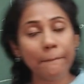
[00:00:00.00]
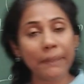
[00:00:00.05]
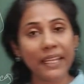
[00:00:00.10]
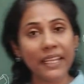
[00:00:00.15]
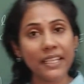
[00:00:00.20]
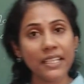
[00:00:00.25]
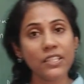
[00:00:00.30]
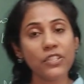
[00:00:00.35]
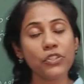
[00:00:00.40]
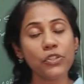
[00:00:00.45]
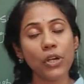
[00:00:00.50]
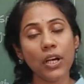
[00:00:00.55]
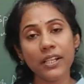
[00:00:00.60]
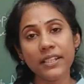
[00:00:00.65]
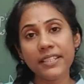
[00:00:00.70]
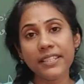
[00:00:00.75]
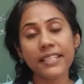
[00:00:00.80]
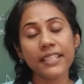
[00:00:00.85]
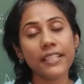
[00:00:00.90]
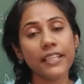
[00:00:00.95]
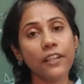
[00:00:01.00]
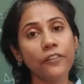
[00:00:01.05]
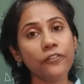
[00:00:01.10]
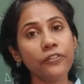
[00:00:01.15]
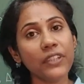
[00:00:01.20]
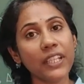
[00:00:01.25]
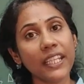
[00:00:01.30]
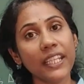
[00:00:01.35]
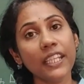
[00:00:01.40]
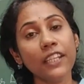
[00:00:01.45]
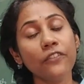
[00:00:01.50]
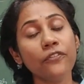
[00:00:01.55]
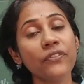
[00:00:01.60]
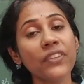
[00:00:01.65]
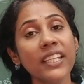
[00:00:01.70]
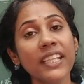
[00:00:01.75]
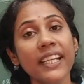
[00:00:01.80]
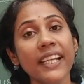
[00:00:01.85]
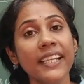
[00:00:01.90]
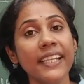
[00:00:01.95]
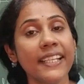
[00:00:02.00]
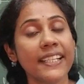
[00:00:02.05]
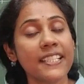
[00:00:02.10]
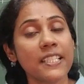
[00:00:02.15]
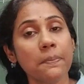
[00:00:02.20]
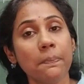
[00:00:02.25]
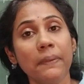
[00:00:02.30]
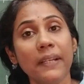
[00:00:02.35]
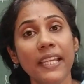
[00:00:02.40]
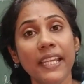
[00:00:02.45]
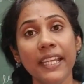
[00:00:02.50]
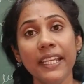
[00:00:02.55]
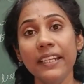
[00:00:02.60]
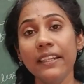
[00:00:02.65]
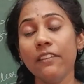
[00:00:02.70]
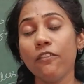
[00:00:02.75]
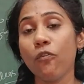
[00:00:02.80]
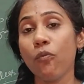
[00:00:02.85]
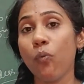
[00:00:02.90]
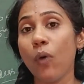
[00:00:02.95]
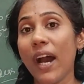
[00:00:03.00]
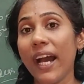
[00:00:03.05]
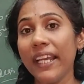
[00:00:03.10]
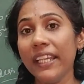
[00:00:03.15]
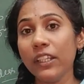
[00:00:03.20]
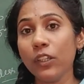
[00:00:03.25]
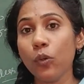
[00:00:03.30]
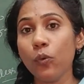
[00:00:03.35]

based on CFT, we can explain why